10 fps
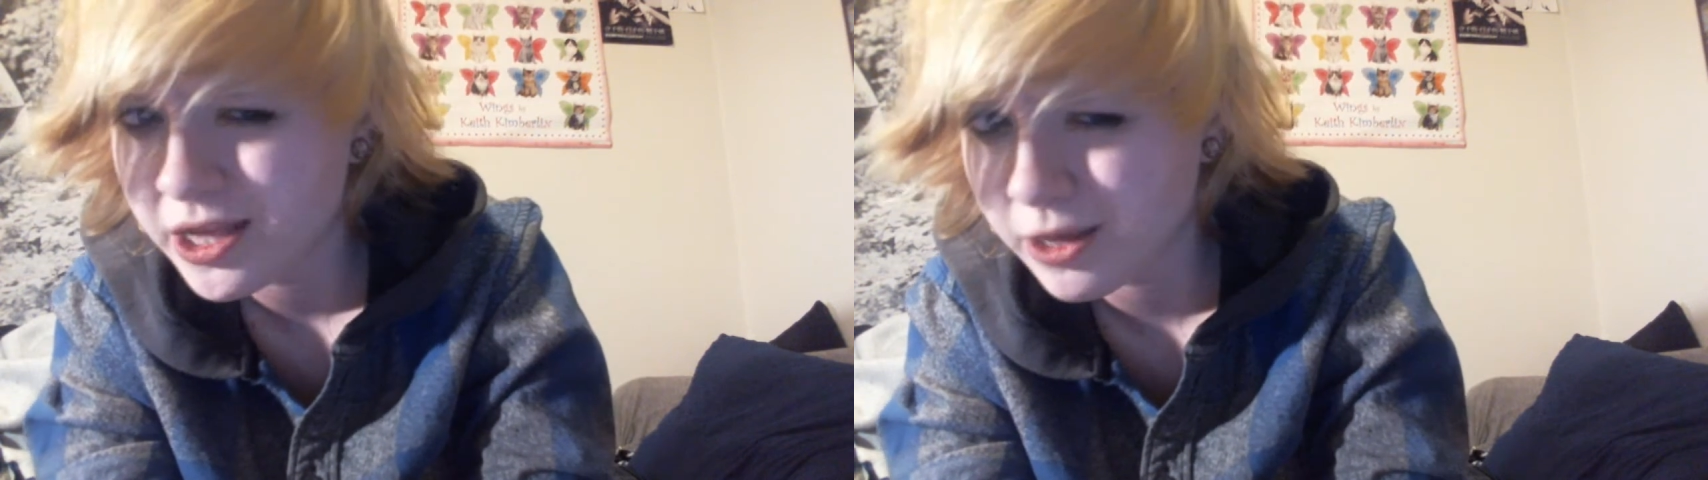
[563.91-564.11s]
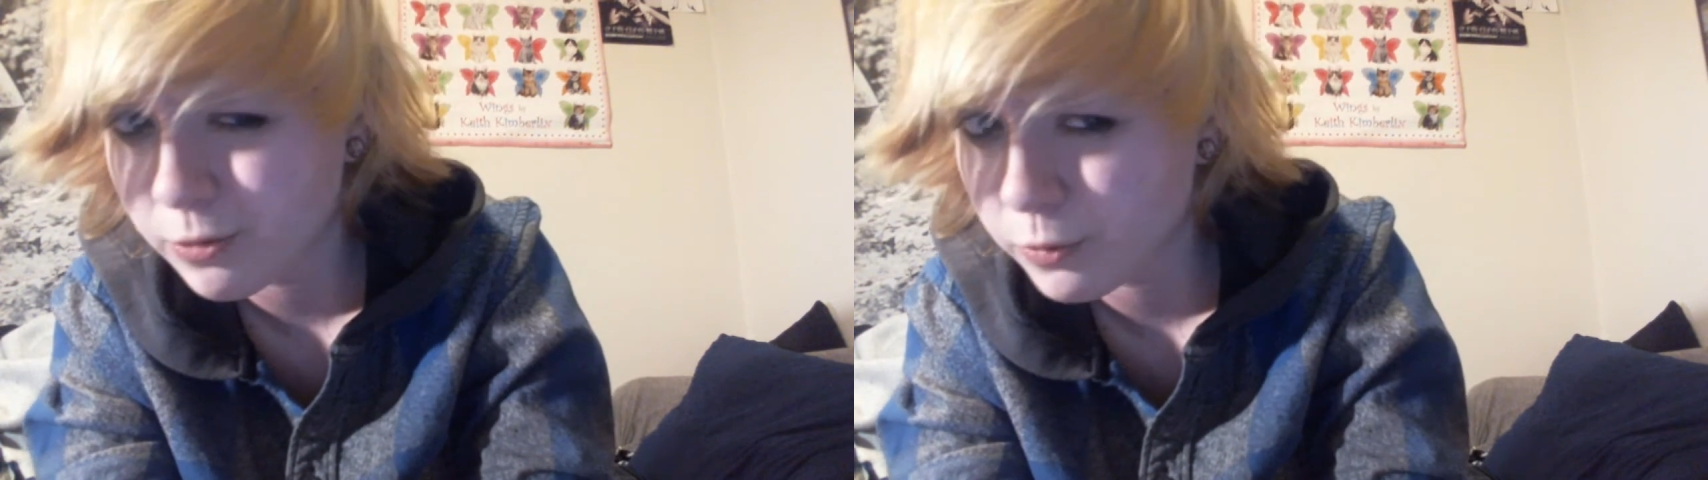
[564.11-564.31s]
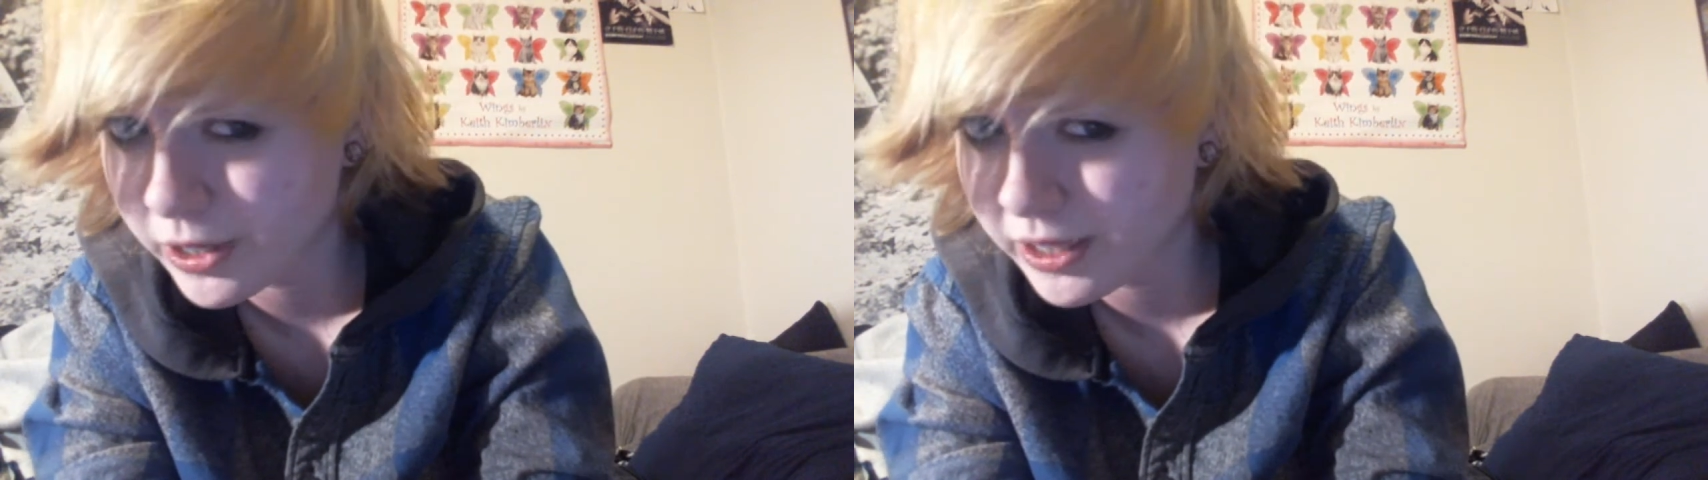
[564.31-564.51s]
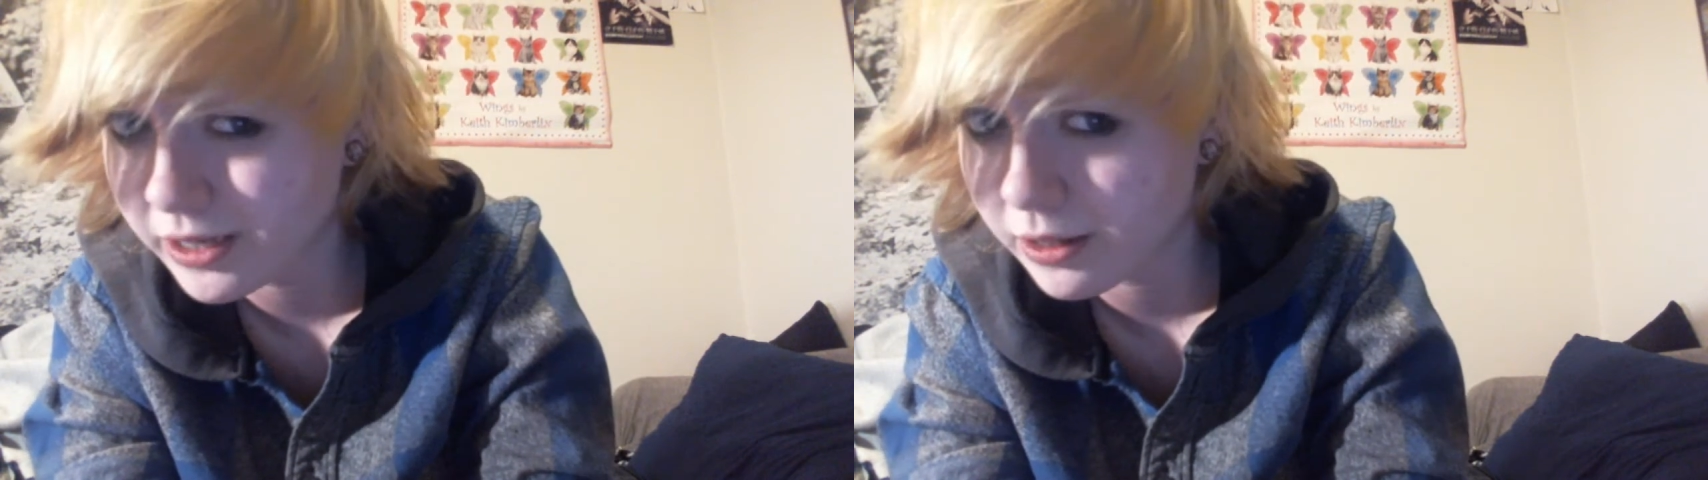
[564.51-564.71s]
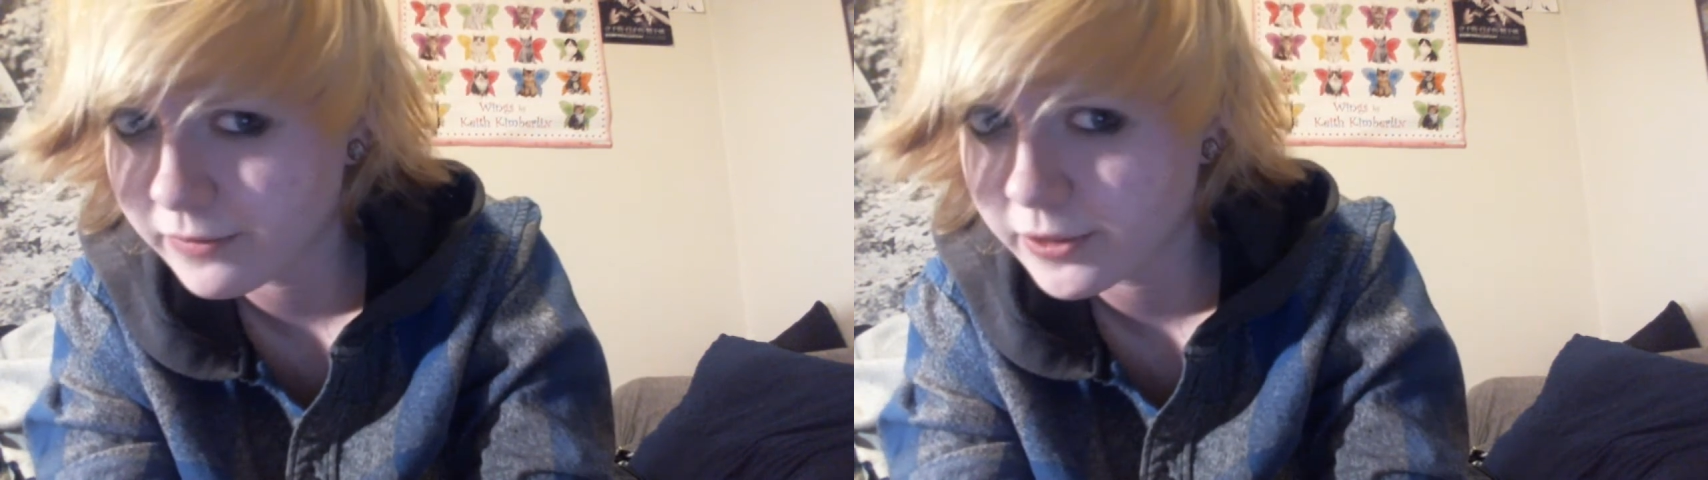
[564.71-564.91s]
They really
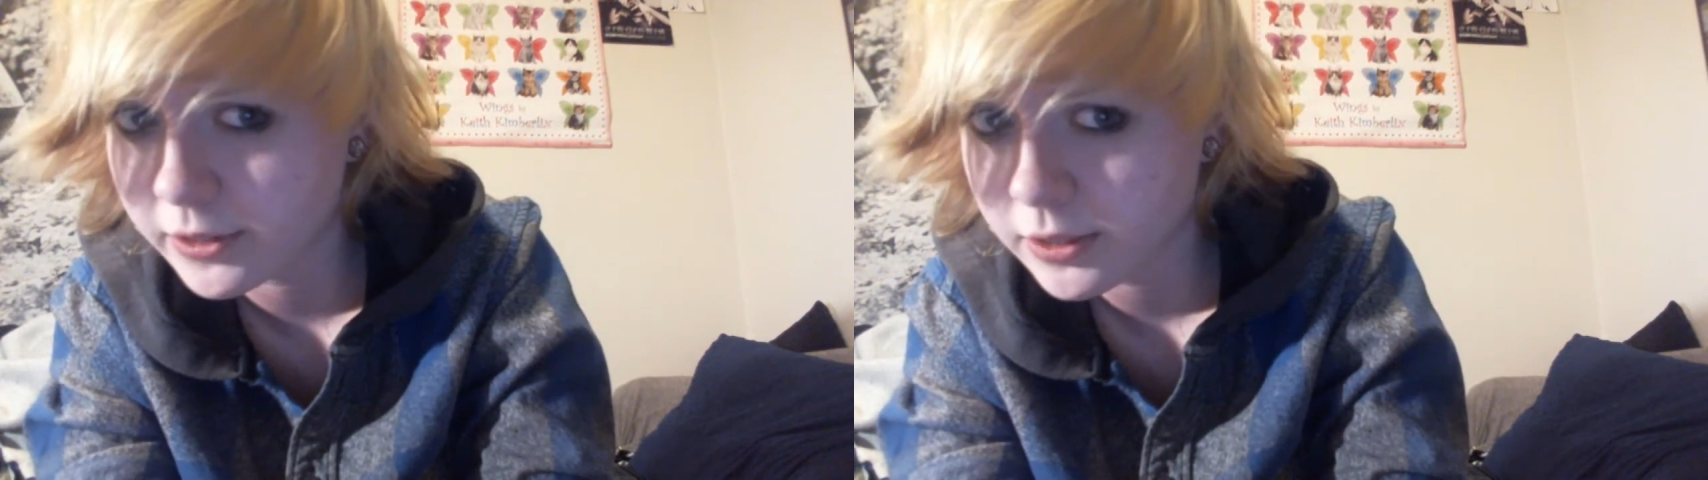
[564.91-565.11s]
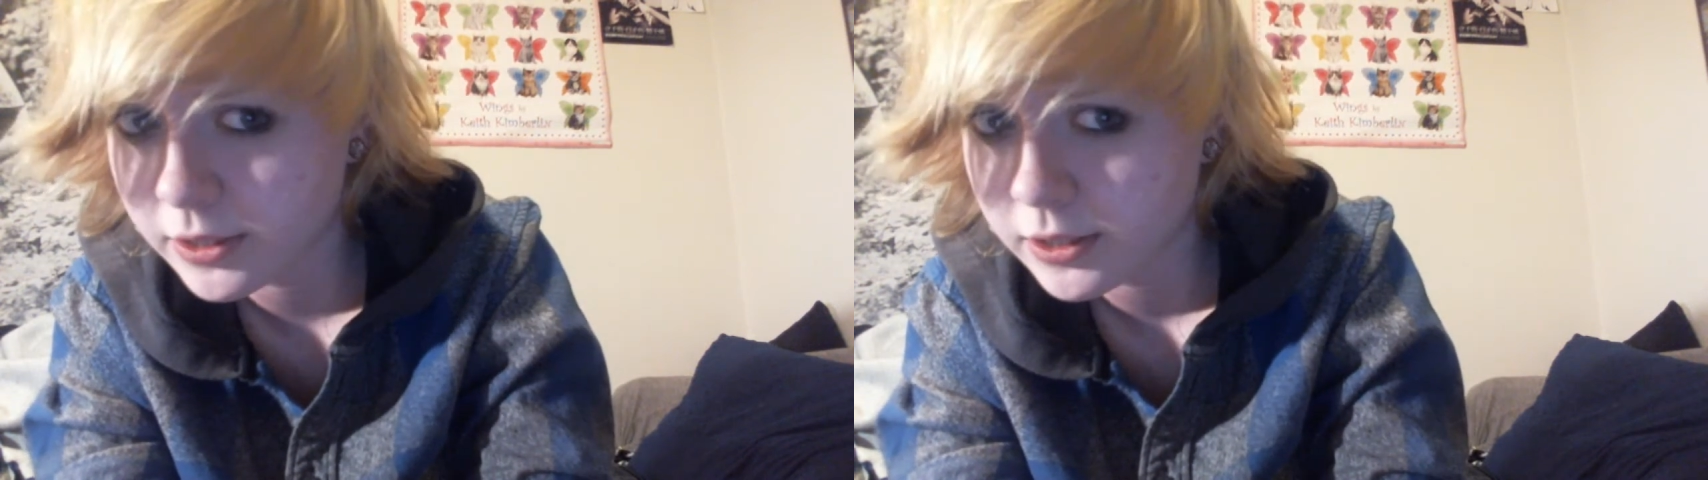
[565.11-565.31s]
love it.